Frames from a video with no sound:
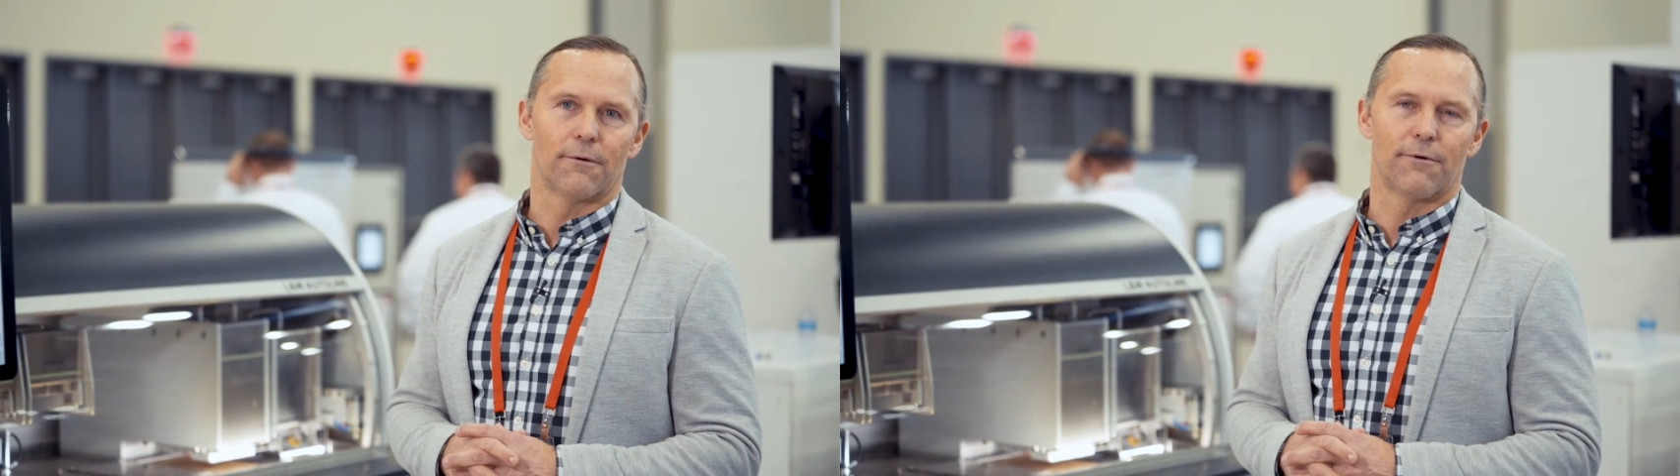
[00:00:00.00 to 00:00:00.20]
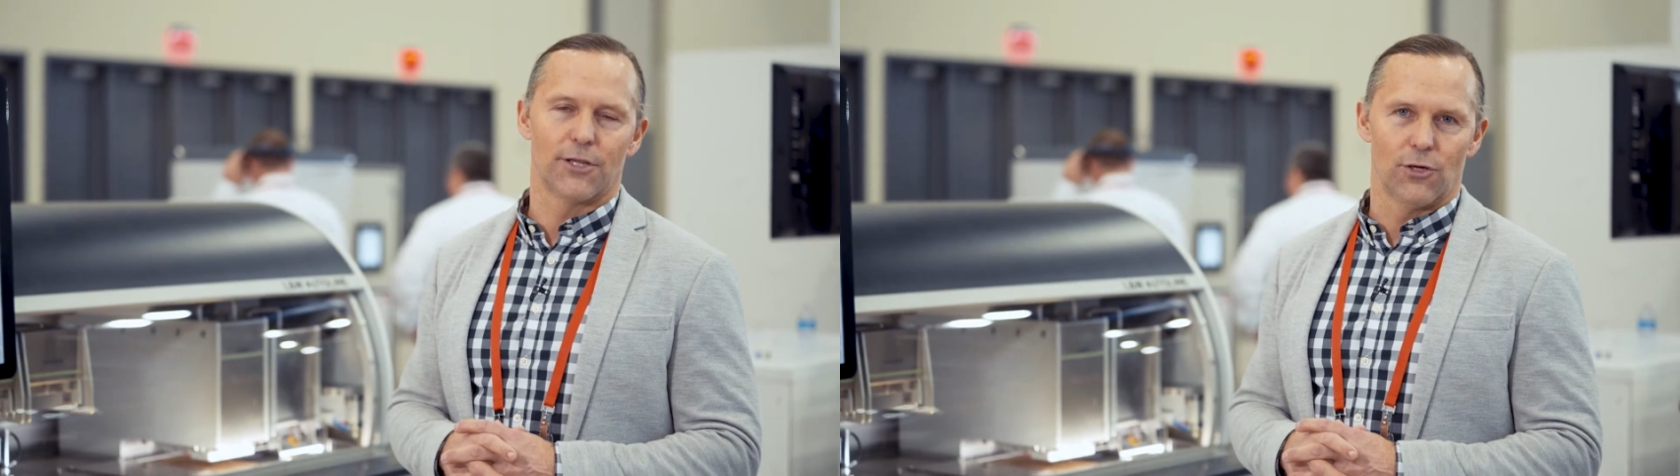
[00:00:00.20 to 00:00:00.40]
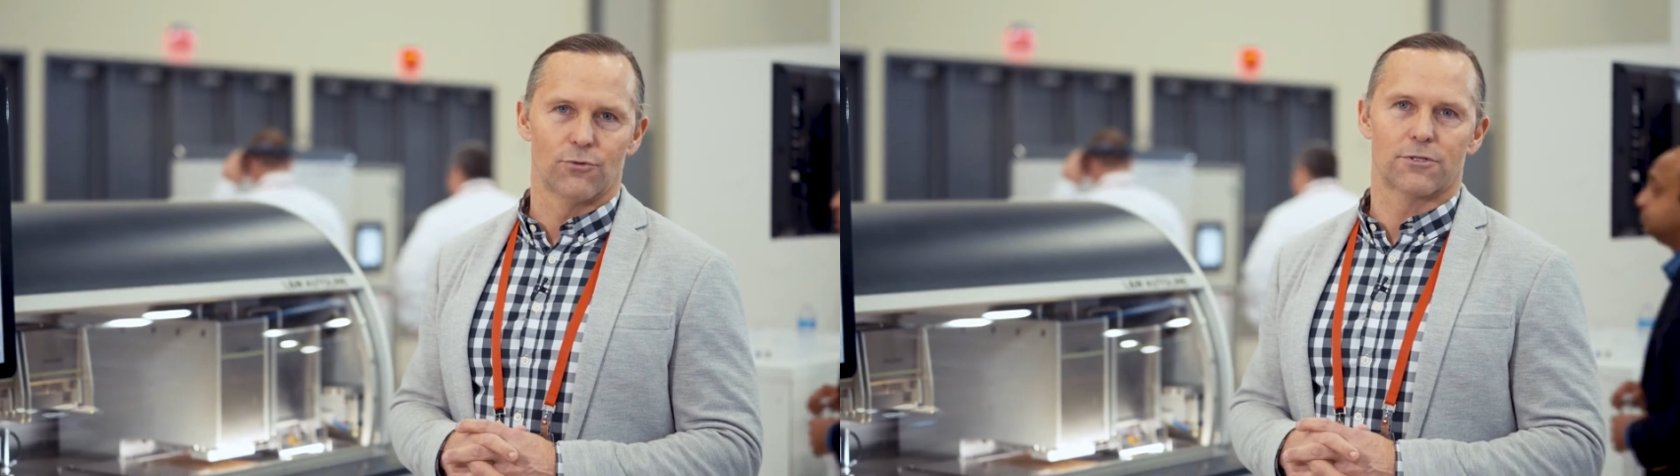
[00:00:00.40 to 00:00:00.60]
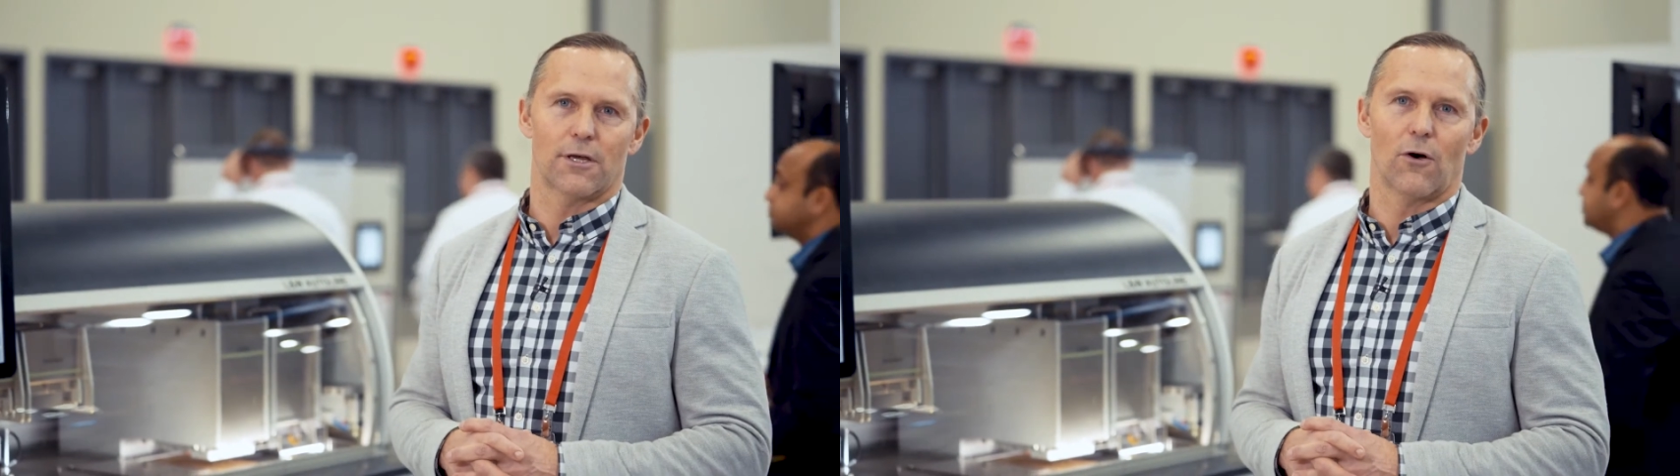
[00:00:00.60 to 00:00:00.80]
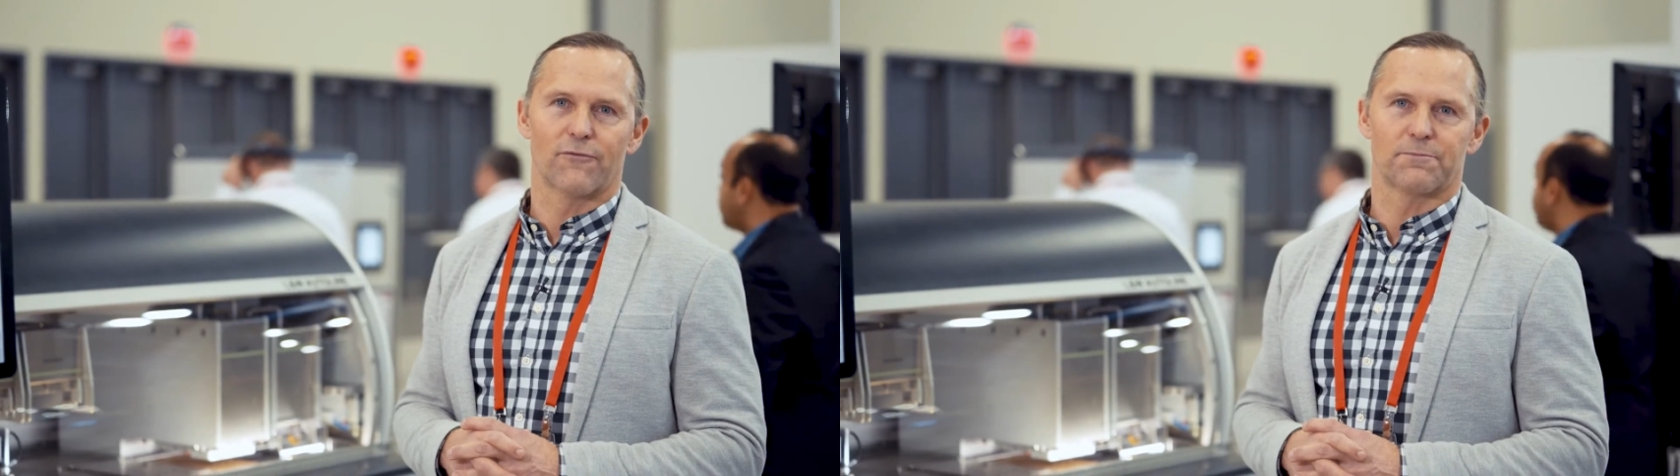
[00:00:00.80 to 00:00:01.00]
reduce
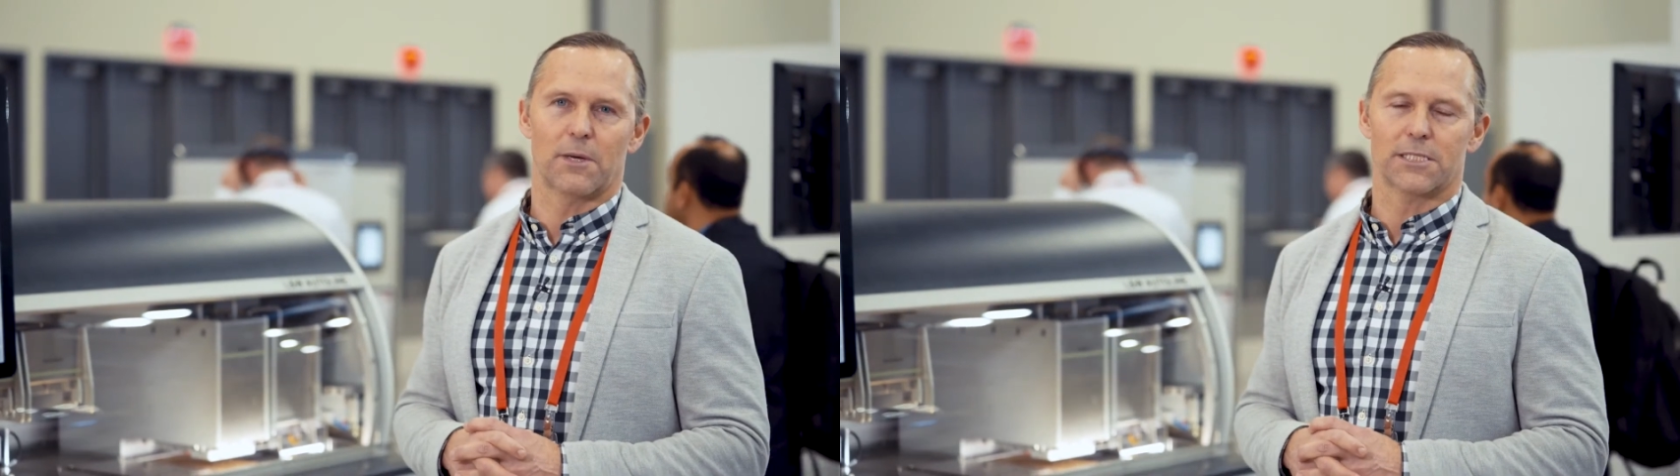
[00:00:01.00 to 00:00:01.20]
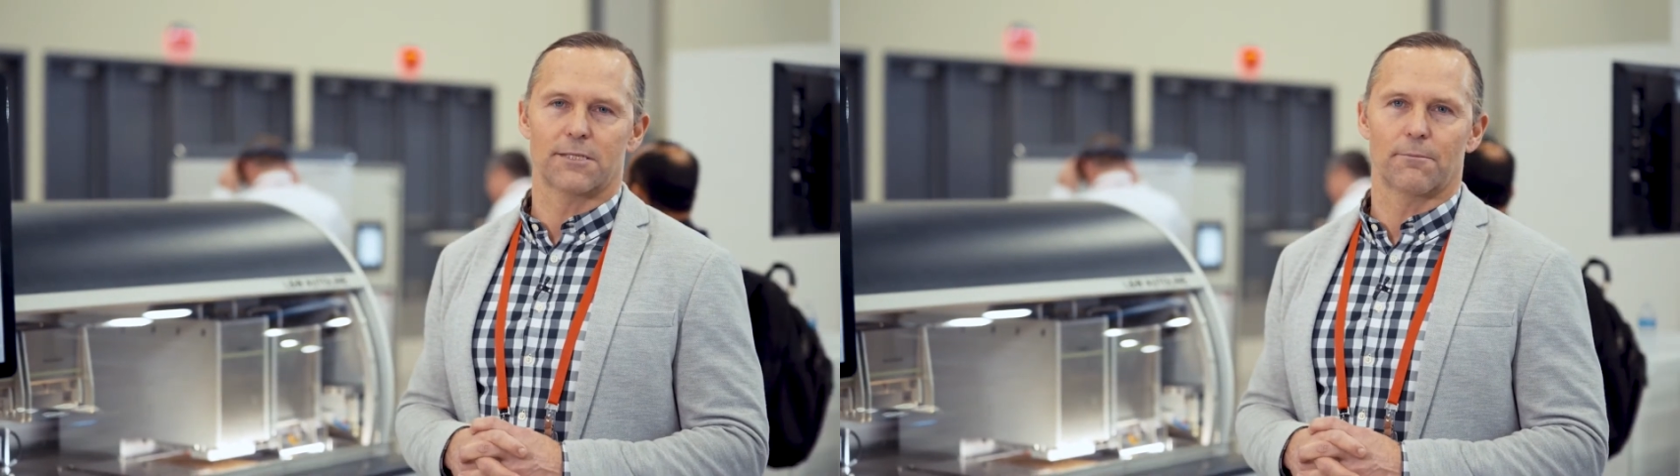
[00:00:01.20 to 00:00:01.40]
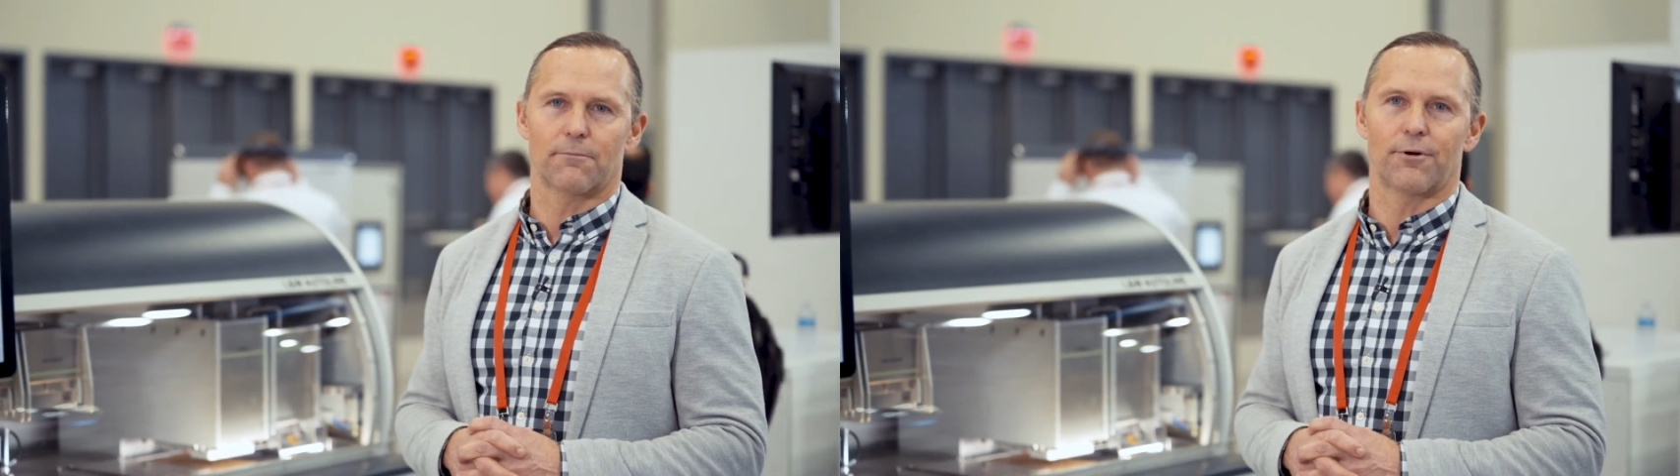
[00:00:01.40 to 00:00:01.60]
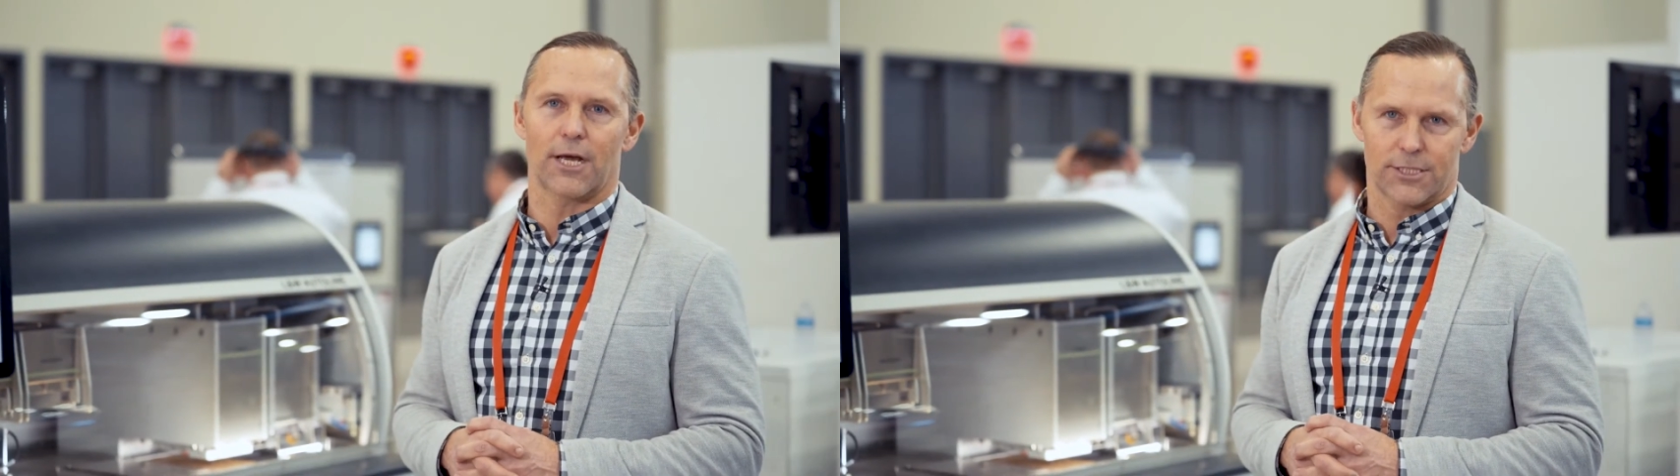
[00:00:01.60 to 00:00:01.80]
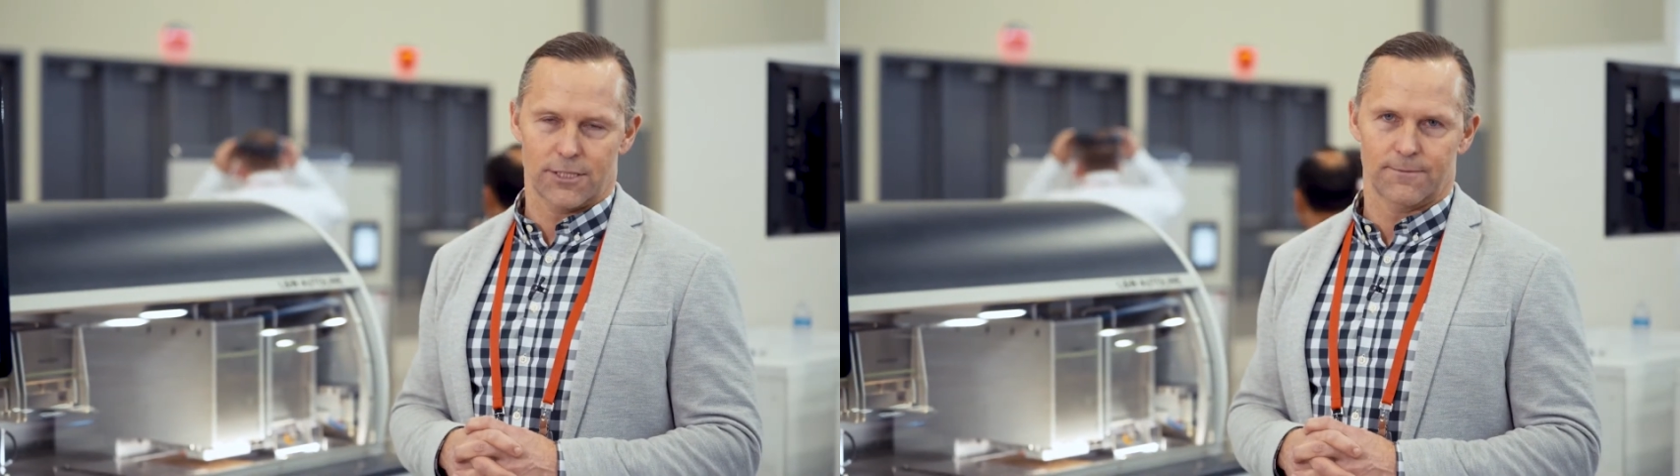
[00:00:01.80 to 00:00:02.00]
the off-spec
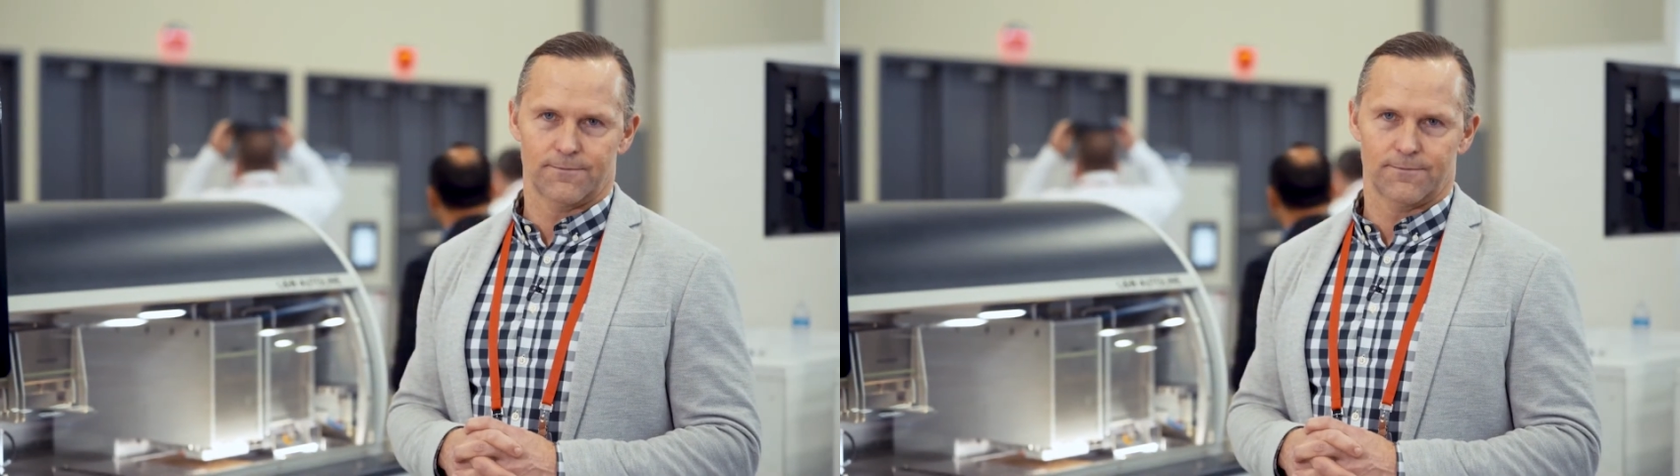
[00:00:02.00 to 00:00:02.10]
production.